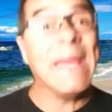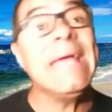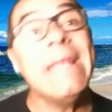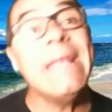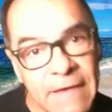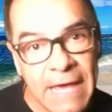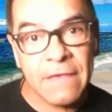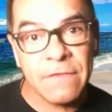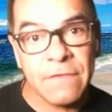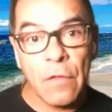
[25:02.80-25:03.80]
beta
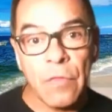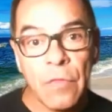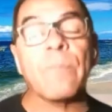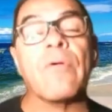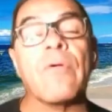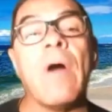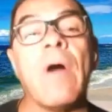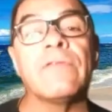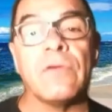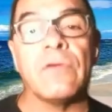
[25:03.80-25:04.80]
test their
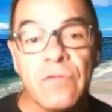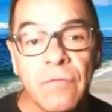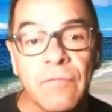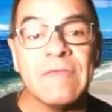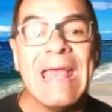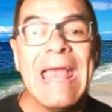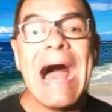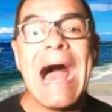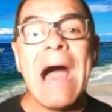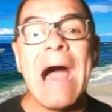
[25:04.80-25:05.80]
products or service
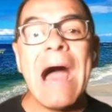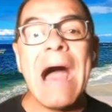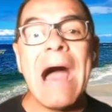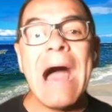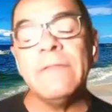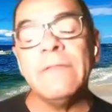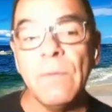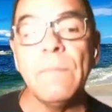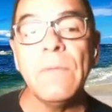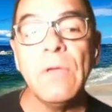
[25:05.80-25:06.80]
out in the
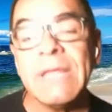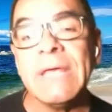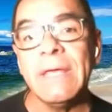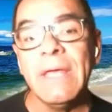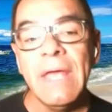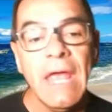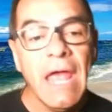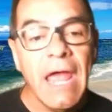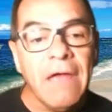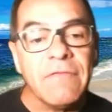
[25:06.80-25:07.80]
community.
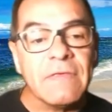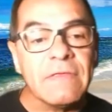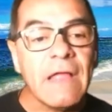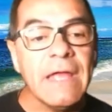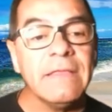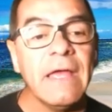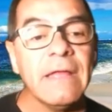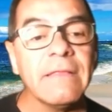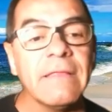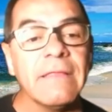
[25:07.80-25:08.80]
It's a slide
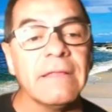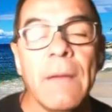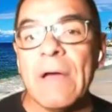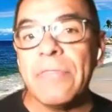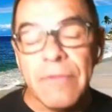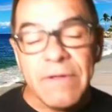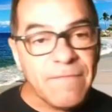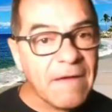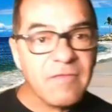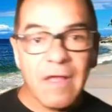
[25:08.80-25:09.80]
deck that about
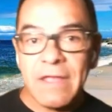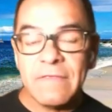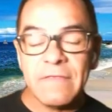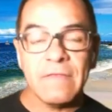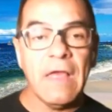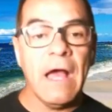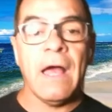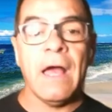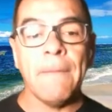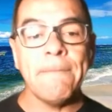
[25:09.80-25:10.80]
35 slides
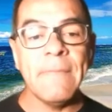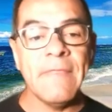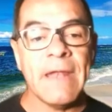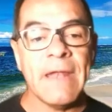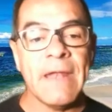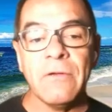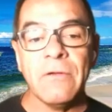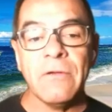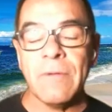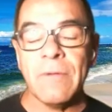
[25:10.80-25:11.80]
that I
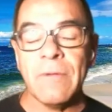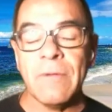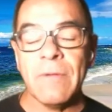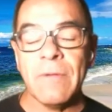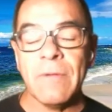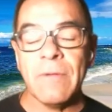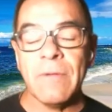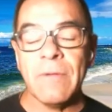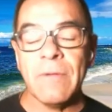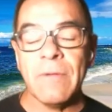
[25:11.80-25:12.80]
created, very simple.
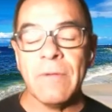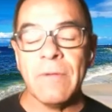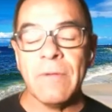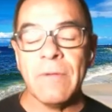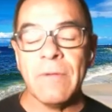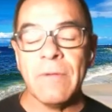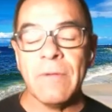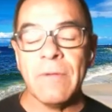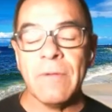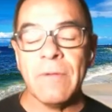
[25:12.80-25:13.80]
And a
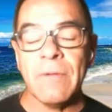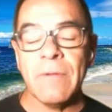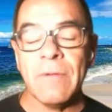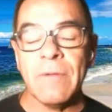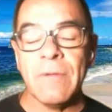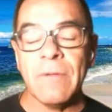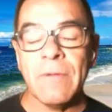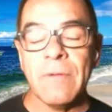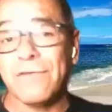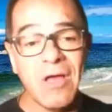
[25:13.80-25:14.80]
while back when I took a
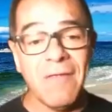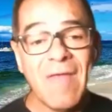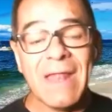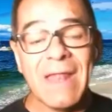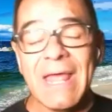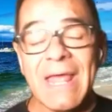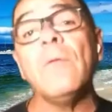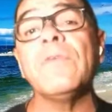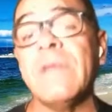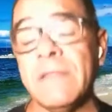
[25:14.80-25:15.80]
screenshot of that, it had
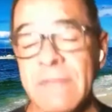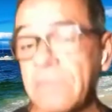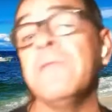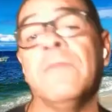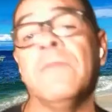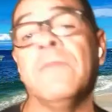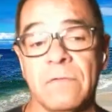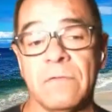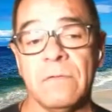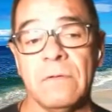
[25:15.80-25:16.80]
almost 10,000
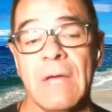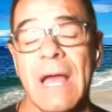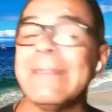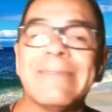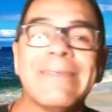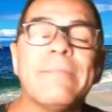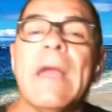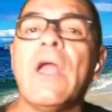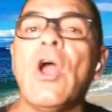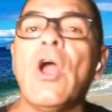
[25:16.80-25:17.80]
views. Again, just
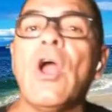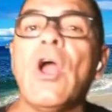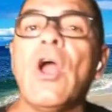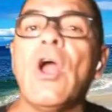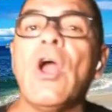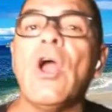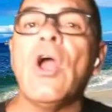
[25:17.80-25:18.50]
my own